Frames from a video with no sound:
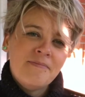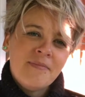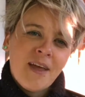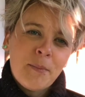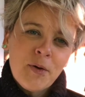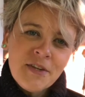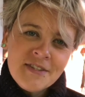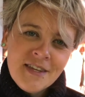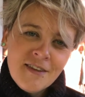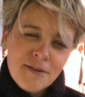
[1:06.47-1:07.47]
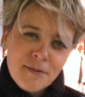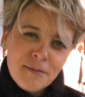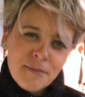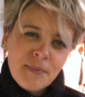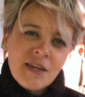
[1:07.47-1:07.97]
I'm going to tell you
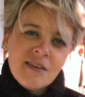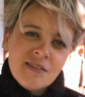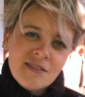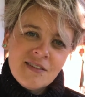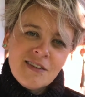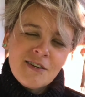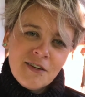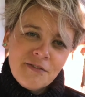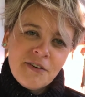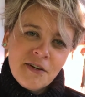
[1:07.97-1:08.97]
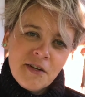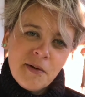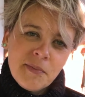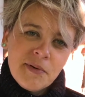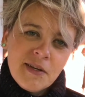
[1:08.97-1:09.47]
because you're going to figure it out
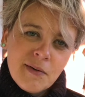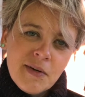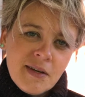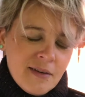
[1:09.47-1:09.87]
pretty quick.